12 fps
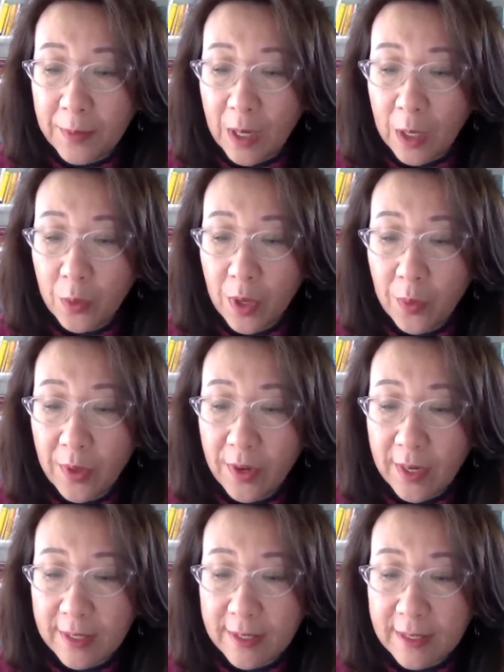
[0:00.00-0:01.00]
agree with your
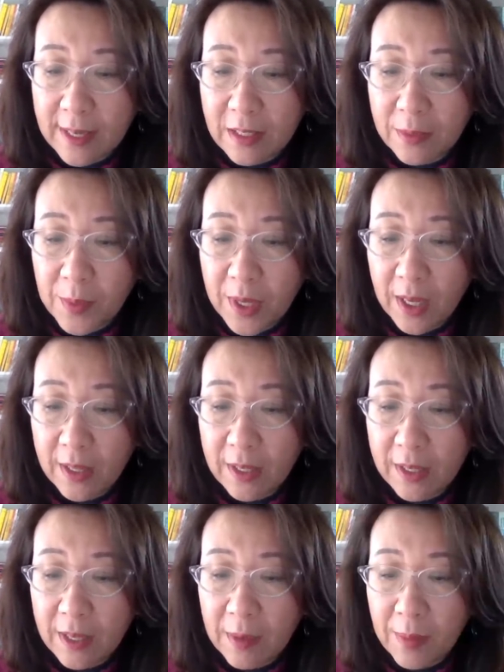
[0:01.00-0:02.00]
assessment on the
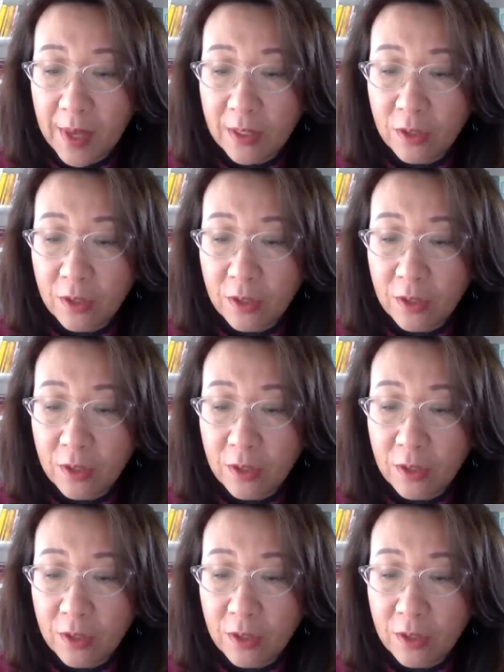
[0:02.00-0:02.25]
campaign